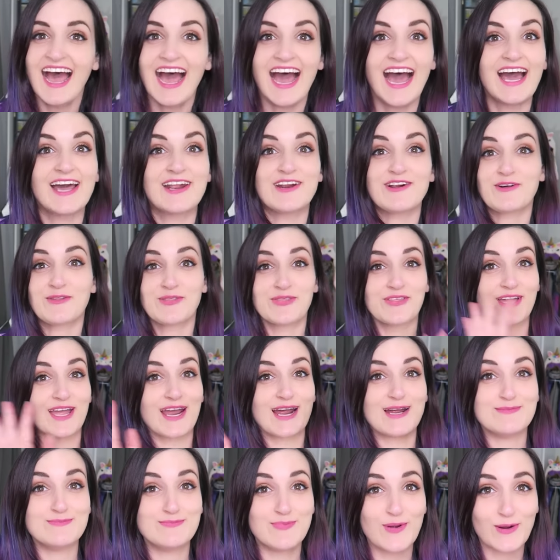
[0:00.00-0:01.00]
I don't think
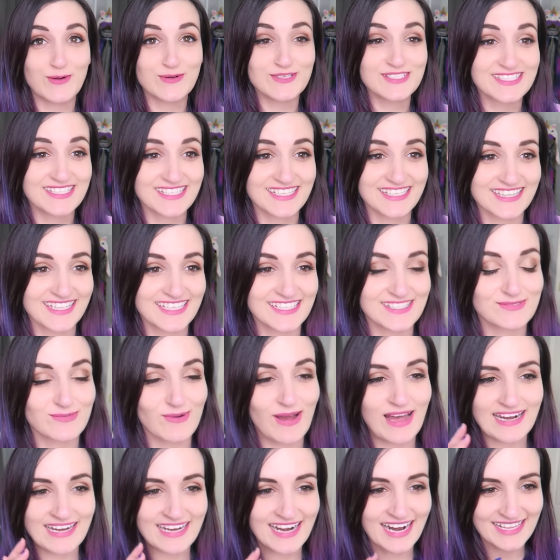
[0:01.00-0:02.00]
I'm posting this.
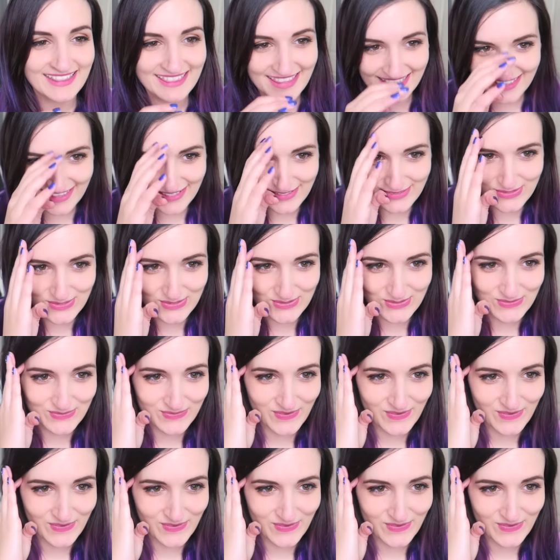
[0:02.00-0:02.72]
Why did I think this was